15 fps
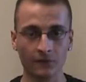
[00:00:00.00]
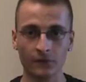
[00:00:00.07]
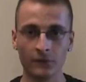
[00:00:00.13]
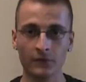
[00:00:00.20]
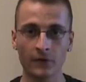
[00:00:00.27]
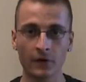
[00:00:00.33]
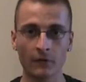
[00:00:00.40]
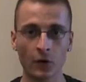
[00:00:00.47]

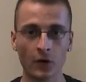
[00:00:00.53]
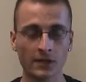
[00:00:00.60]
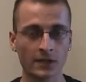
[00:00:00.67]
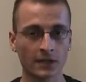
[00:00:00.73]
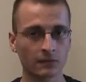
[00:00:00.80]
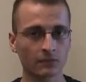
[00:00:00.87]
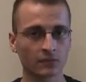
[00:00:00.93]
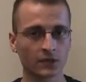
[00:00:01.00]
We were
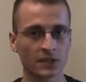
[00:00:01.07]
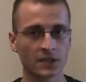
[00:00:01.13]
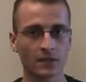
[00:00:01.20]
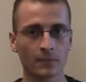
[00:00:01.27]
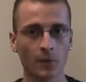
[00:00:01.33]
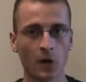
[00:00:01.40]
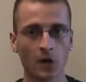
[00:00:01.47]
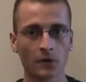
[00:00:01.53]
working
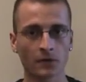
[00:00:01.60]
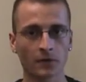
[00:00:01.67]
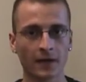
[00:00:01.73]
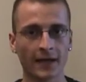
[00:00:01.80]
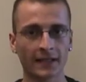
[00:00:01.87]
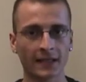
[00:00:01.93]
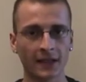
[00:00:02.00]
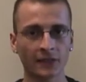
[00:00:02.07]
since
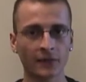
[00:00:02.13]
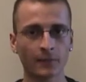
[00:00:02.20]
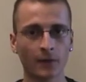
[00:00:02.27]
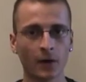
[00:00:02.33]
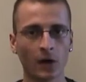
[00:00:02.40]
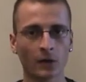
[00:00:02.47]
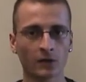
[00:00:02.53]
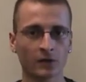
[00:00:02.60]
about, I guess
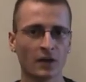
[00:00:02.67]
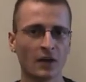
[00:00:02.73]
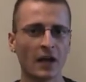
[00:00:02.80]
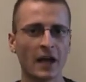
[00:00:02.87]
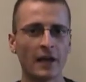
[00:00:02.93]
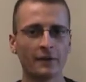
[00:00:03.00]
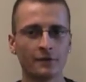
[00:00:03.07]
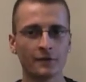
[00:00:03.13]

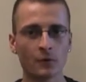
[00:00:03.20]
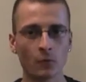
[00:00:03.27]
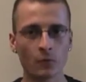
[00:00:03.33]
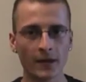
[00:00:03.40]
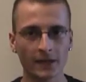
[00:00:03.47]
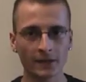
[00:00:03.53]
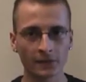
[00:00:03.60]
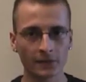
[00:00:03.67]
about a few
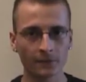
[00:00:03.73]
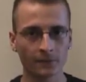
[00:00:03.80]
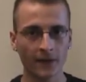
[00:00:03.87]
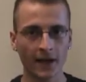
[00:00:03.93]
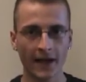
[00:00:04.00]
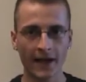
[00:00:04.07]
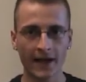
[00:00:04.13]
weeks,